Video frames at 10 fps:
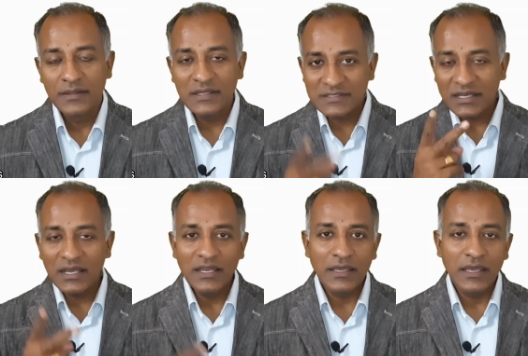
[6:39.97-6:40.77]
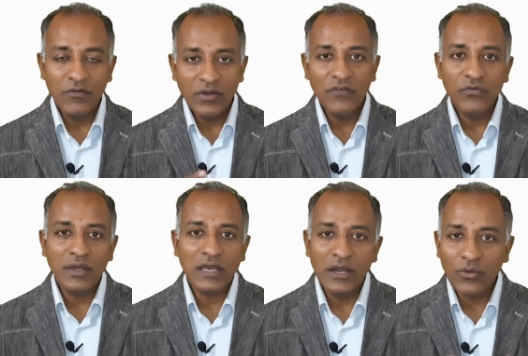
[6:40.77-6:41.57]
Then secondly, even if we
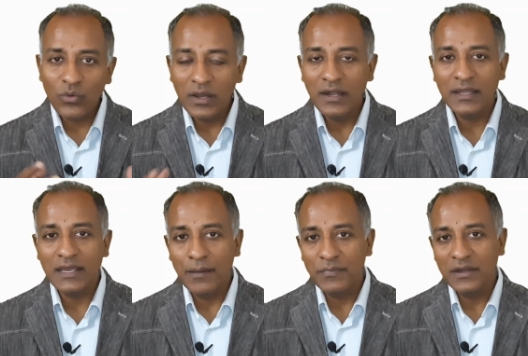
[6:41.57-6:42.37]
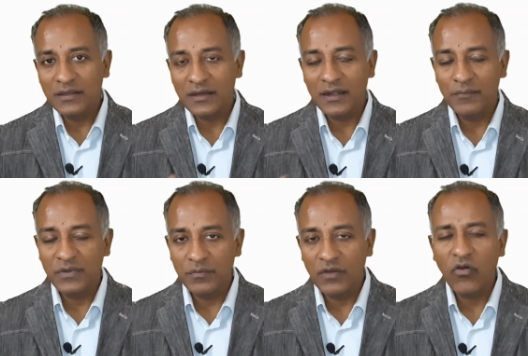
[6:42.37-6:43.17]
are calculating MTTR
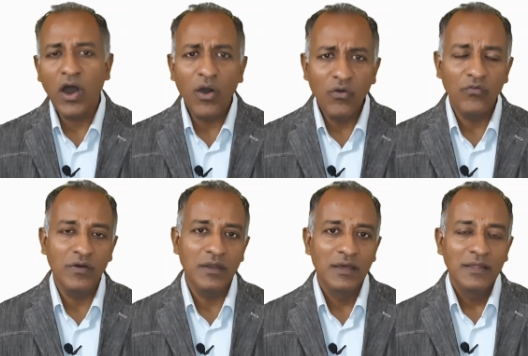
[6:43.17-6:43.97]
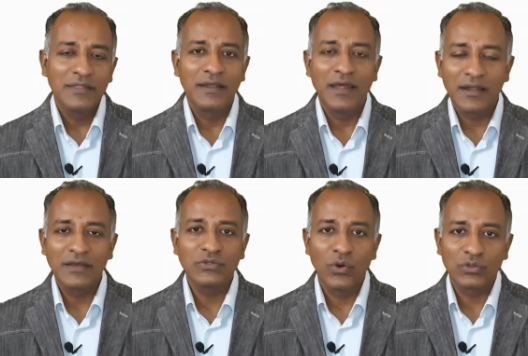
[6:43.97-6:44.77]
and MTBF, how often the
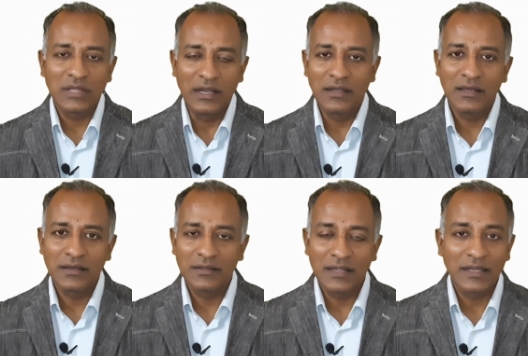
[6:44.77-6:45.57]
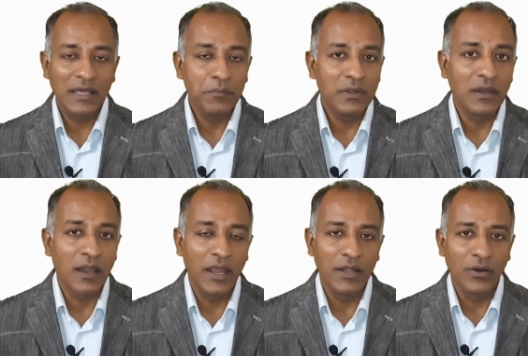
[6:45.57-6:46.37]
data is authentic, that can be
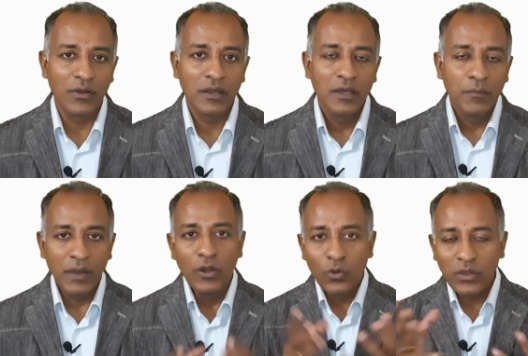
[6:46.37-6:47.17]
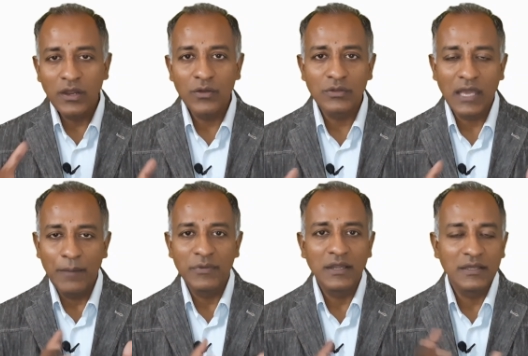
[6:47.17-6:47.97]
relied on by looking into the
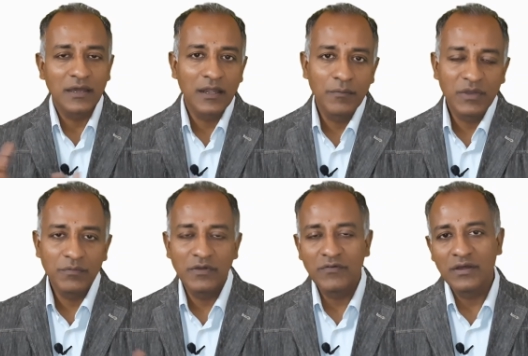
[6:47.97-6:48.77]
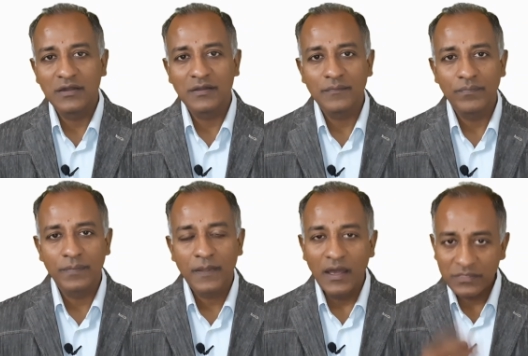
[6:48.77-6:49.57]
MTTR and MTBF data.
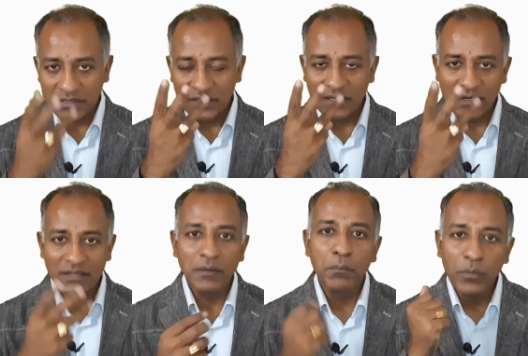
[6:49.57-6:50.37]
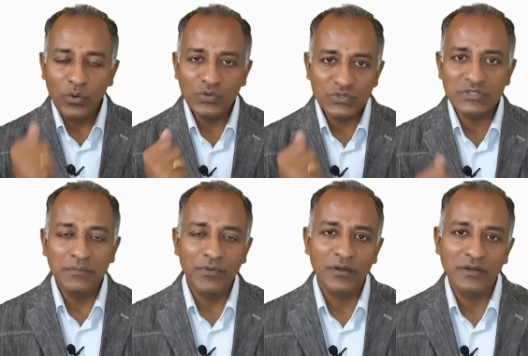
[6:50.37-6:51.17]
And third and the most
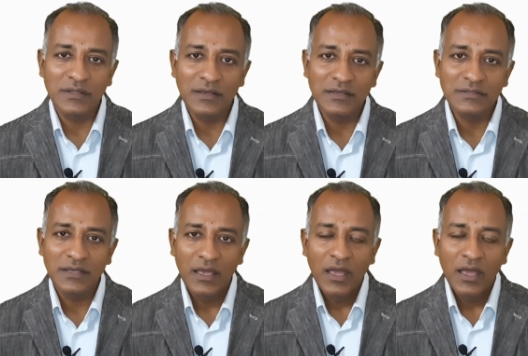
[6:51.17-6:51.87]
important thing is